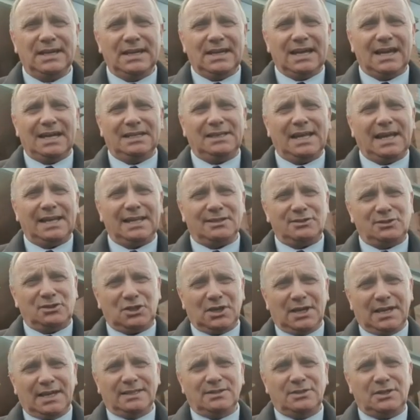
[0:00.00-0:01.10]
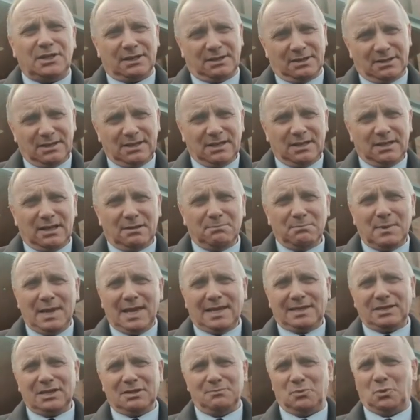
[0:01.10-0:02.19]
and let it change you and
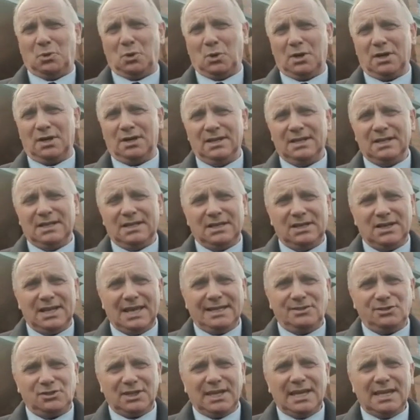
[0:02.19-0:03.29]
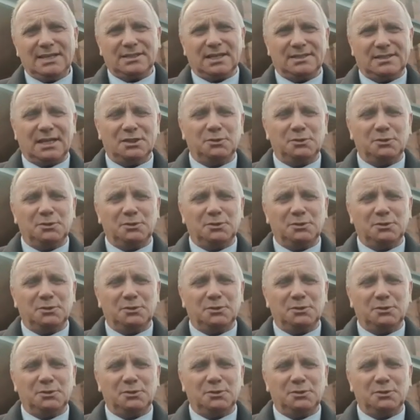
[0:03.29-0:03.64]
make you more like Jesus.